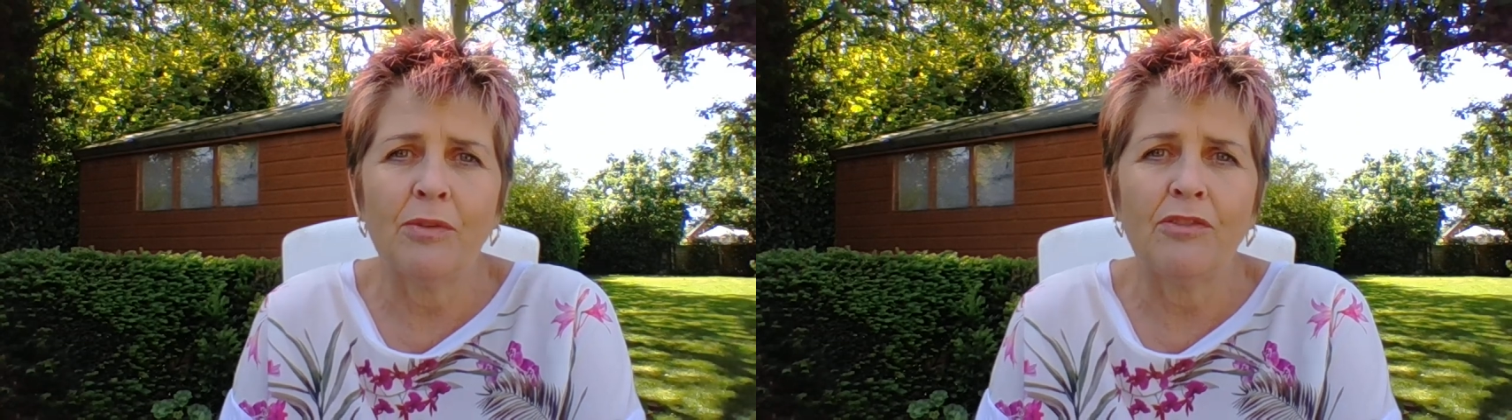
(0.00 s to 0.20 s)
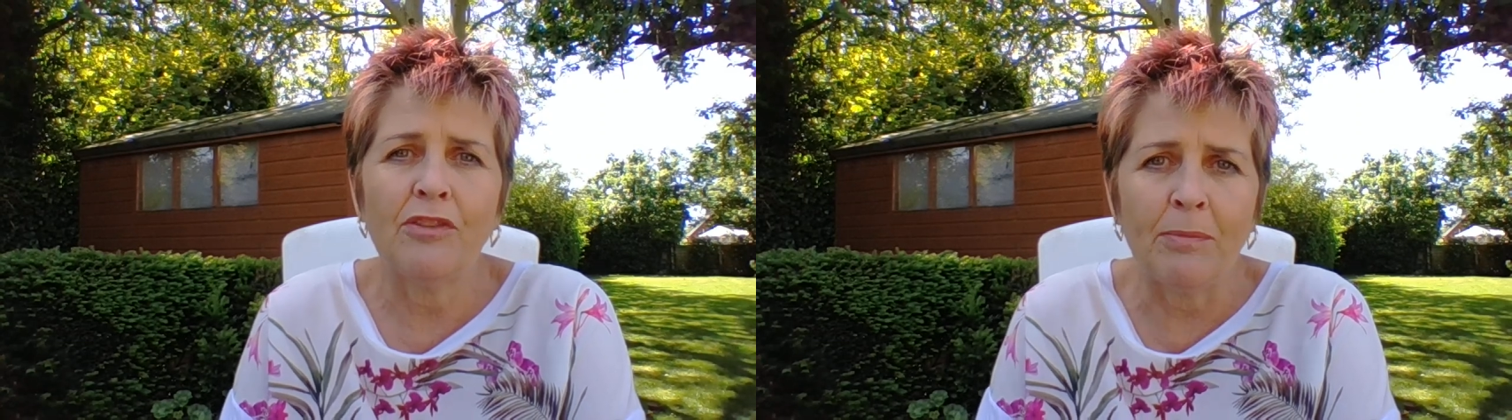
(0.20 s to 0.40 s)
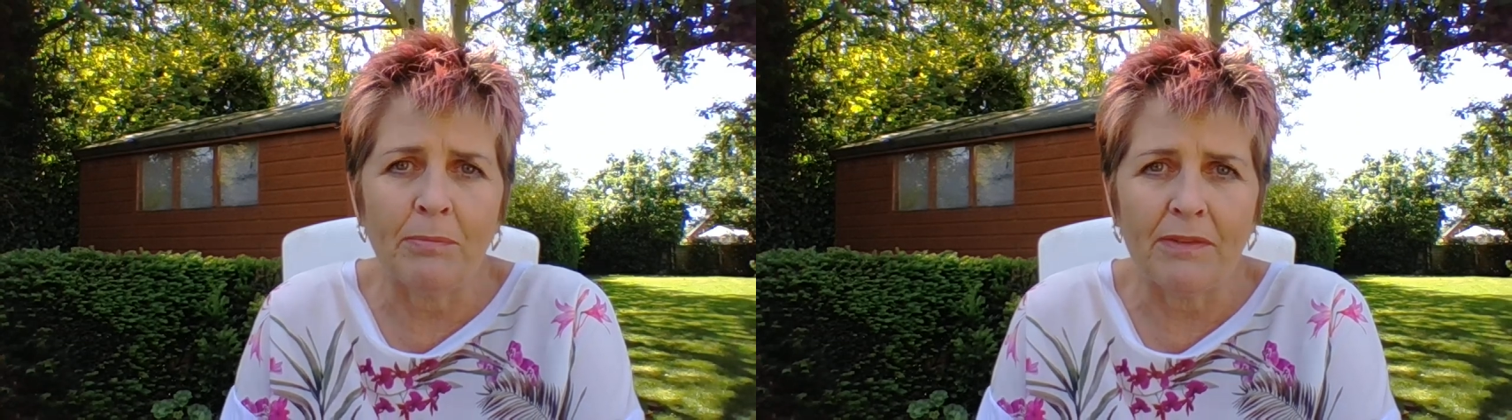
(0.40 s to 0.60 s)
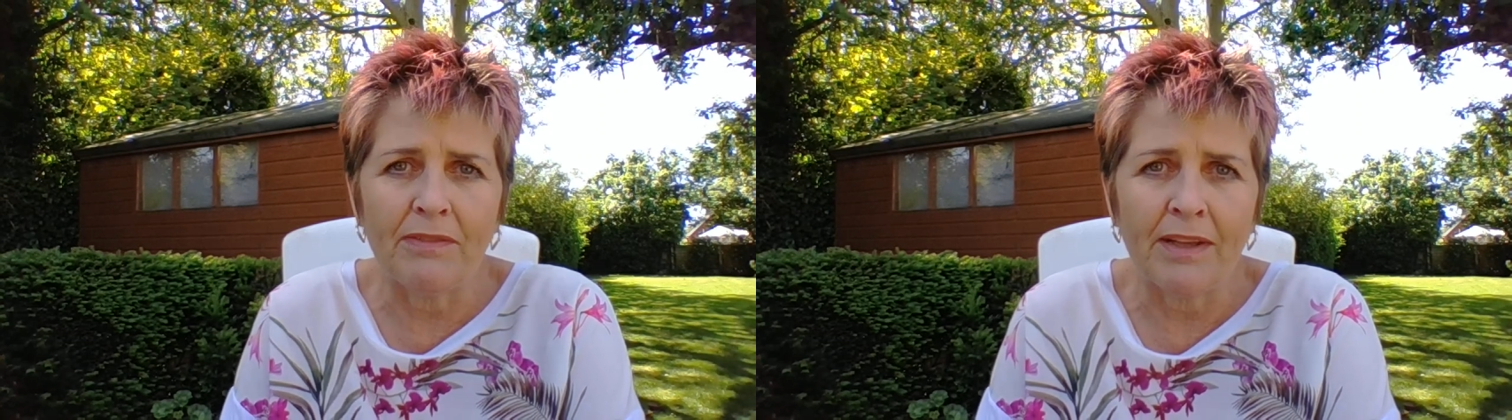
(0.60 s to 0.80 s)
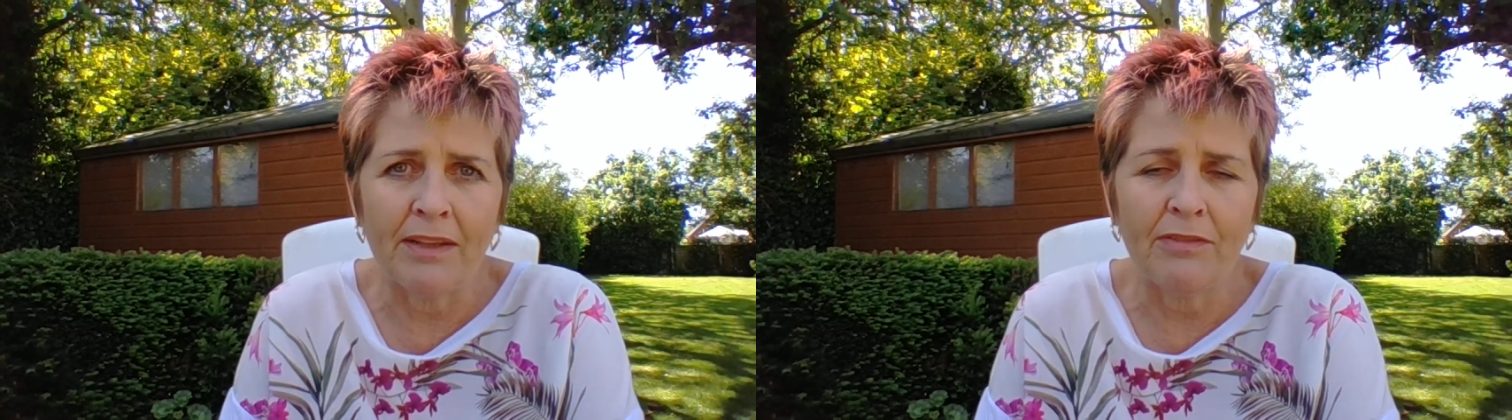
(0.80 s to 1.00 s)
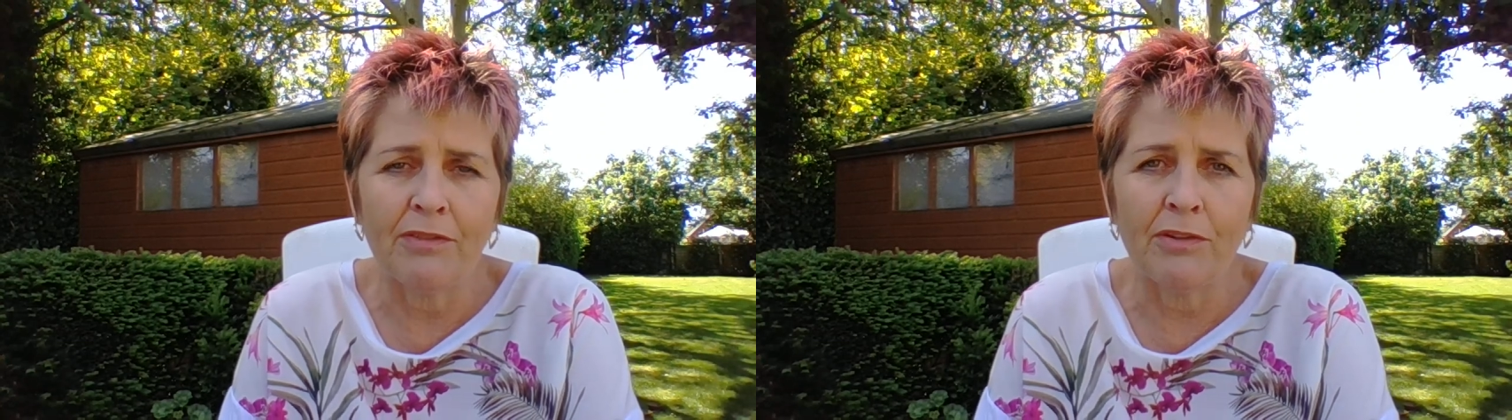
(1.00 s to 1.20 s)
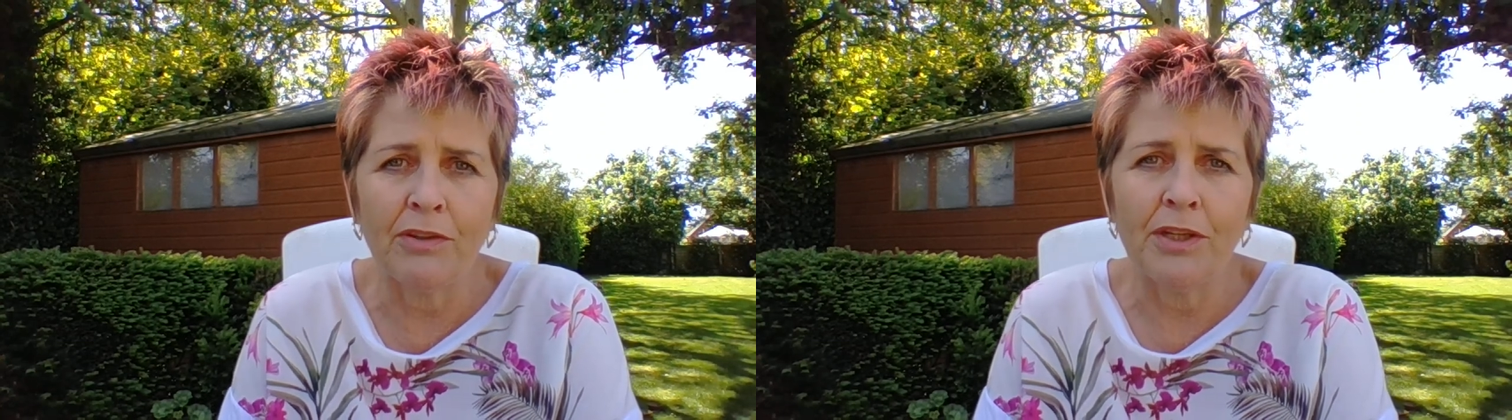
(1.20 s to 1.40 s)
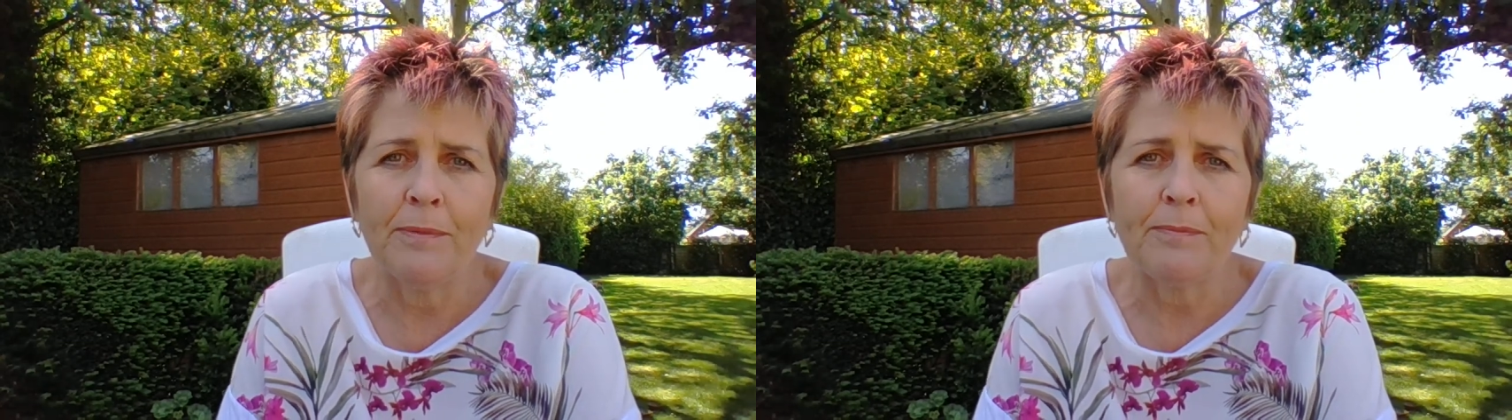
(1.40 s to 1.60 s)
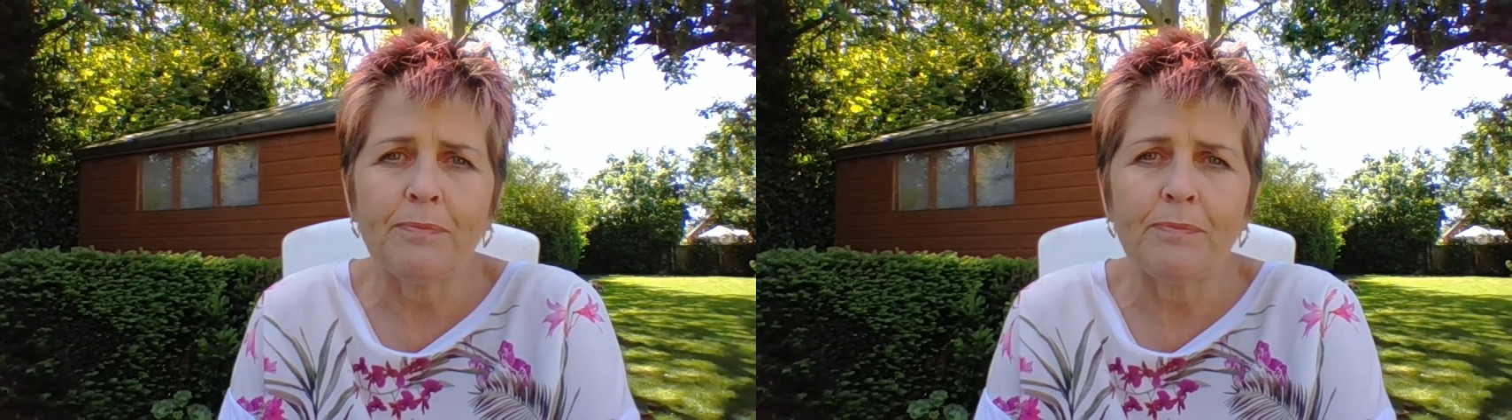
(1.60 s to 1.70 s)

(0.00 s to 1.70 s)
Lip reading: it's simplified for you.